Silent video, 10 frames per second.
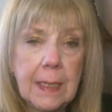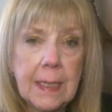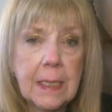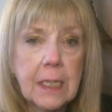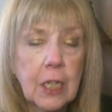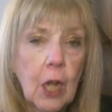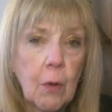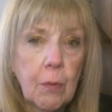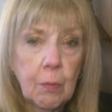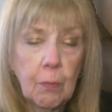is to
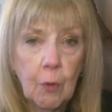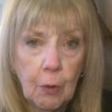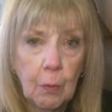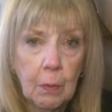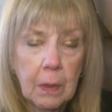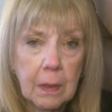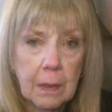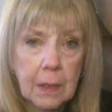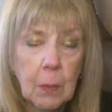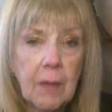go through
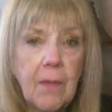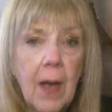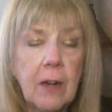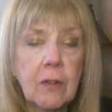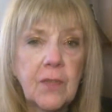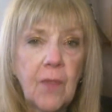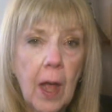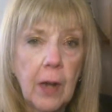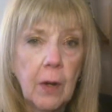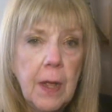the refiner's
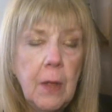fire.